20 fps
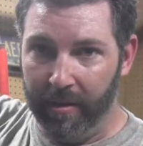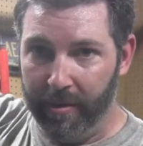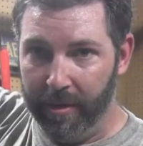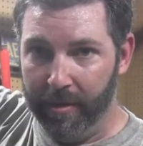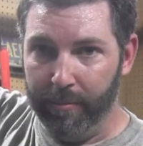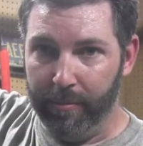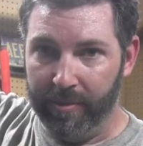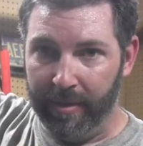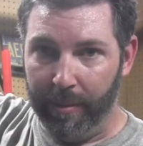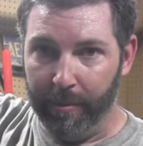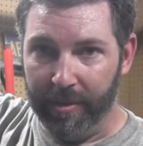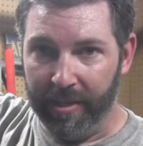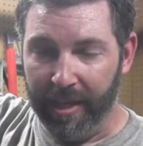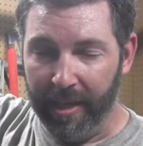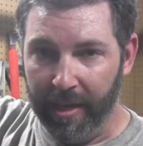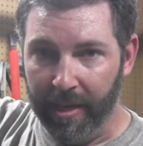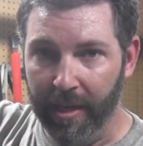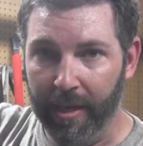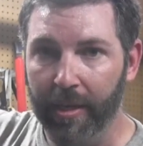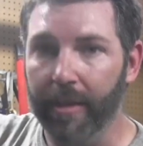and it was able to
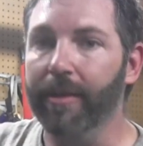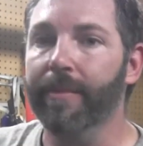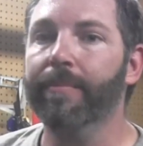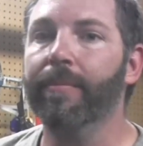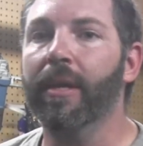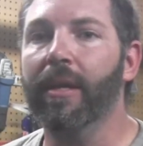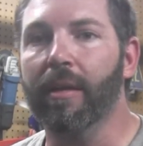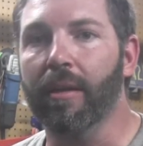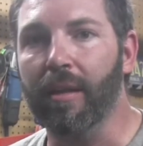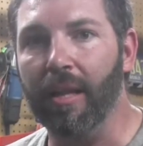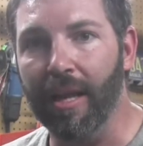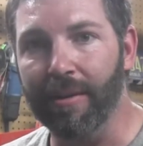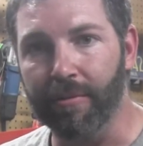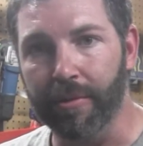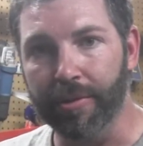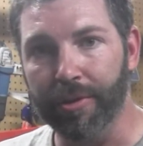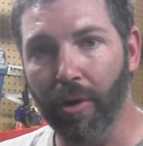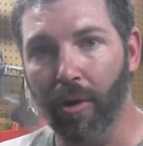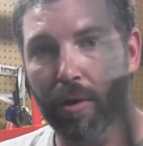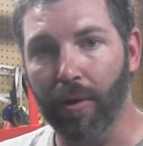get in and
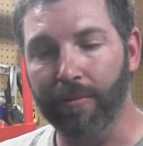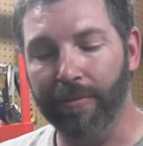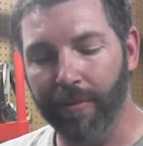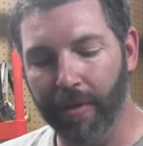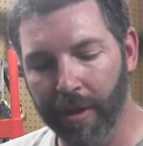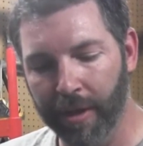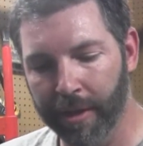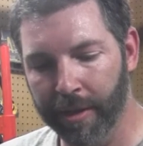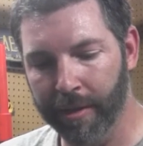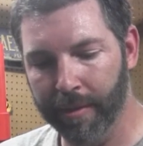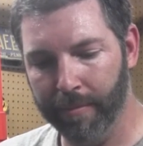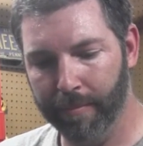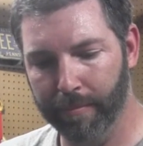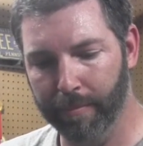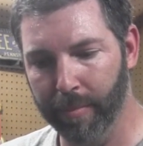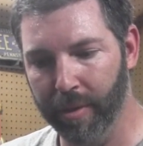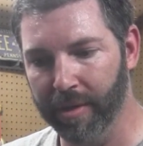leverage off,